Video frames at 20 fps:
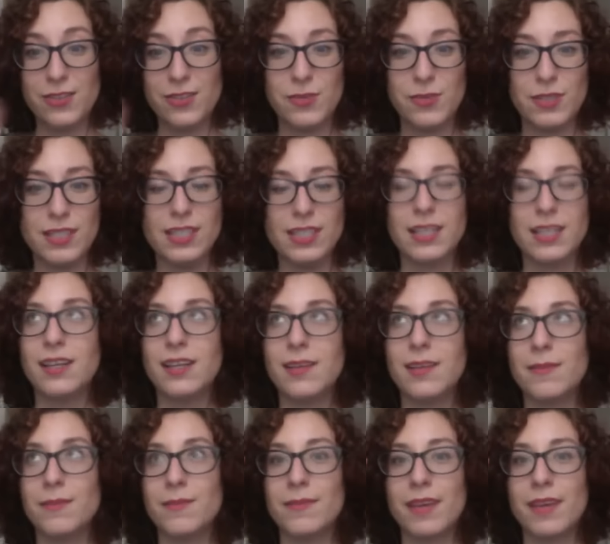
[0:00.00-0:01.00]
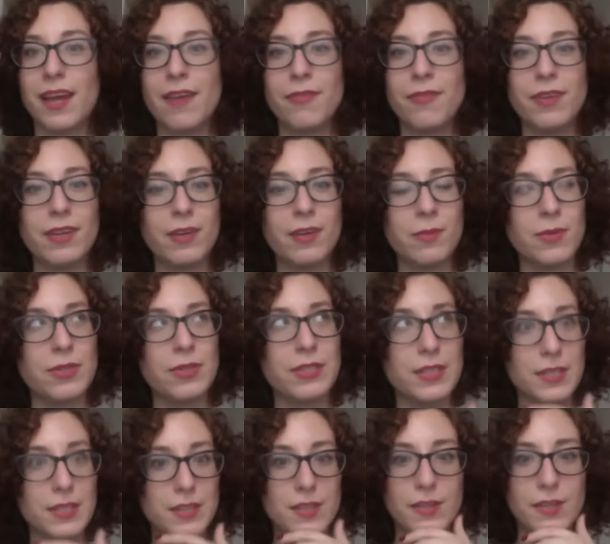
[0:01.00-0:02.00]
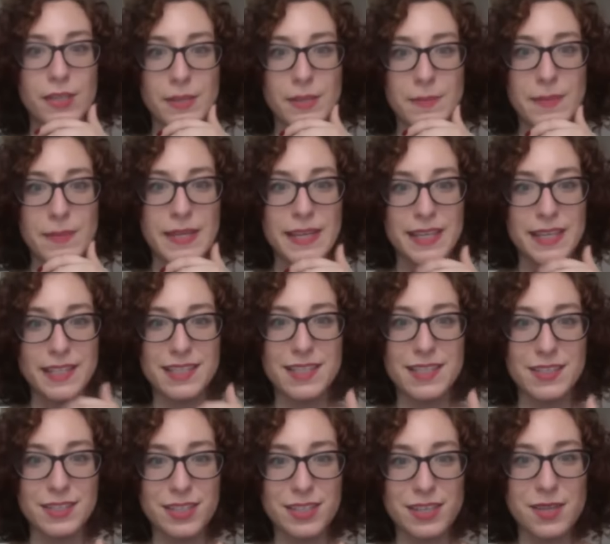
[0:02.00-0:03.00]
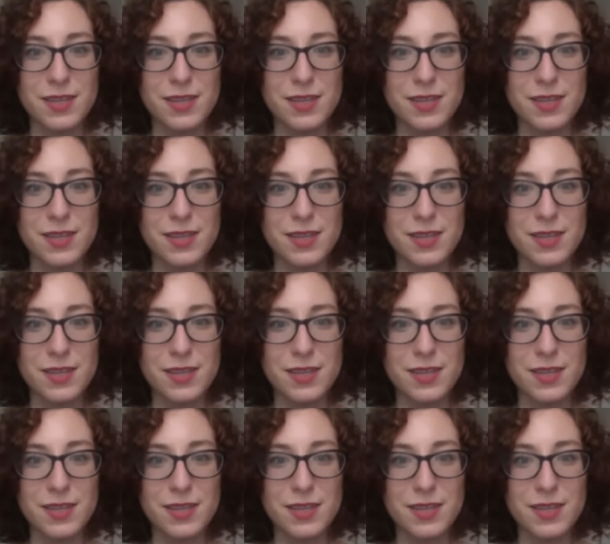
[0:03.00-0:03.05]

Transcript: It's every almost 30 minutes there's going to